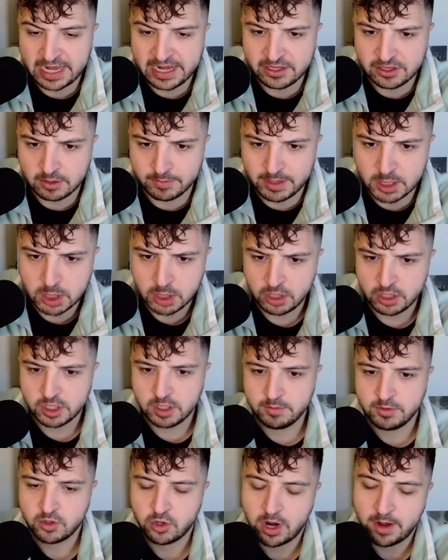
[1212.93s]
so make sure you
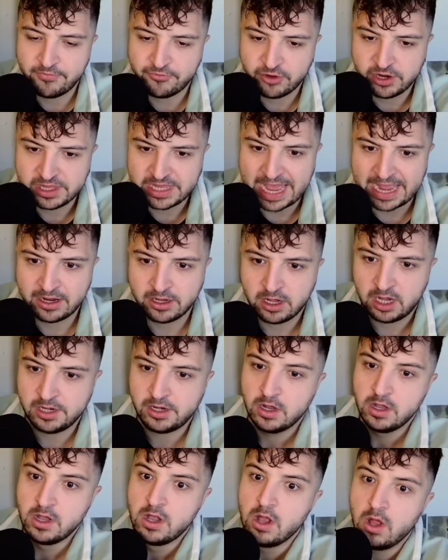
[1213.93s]
subscribe for a deck guide
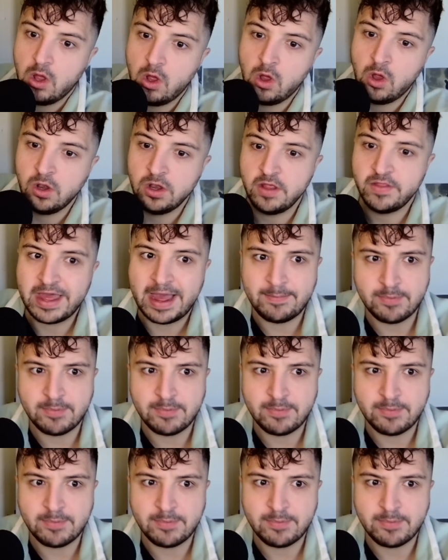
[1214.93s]
on that.